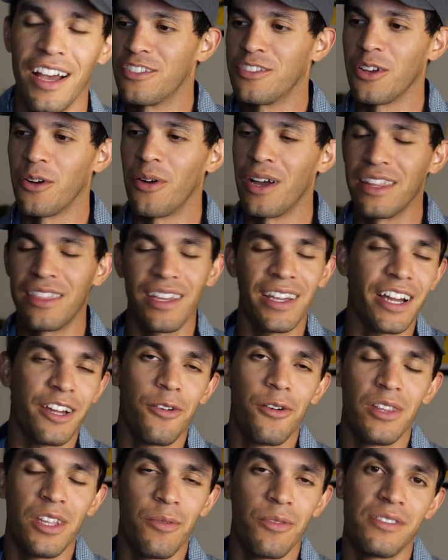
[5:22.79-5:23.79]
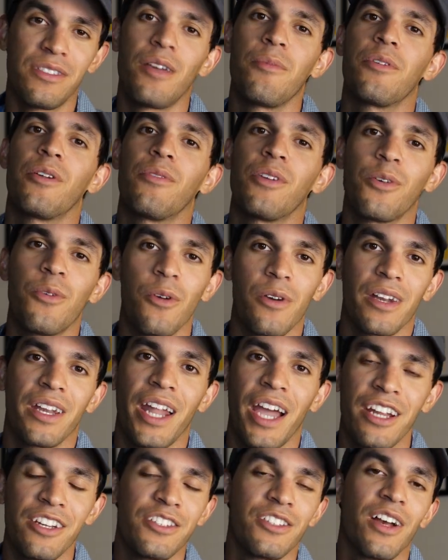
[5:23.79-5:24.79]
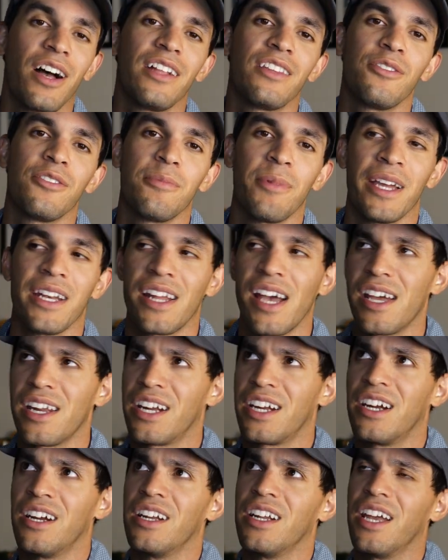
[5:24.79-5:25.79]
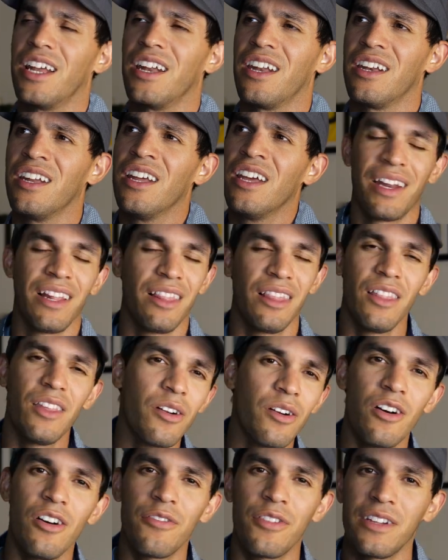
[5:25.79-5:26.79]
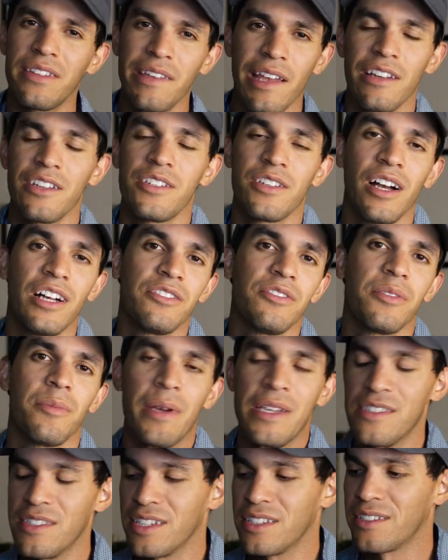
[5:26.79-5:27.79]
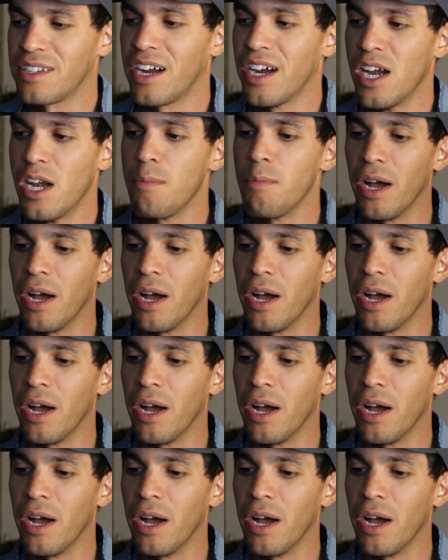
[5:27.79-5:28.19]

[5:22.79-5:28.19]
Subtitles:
so I think I only was able to record 9 shots with my 9-iron and a little over 10 shots with my 6-iron,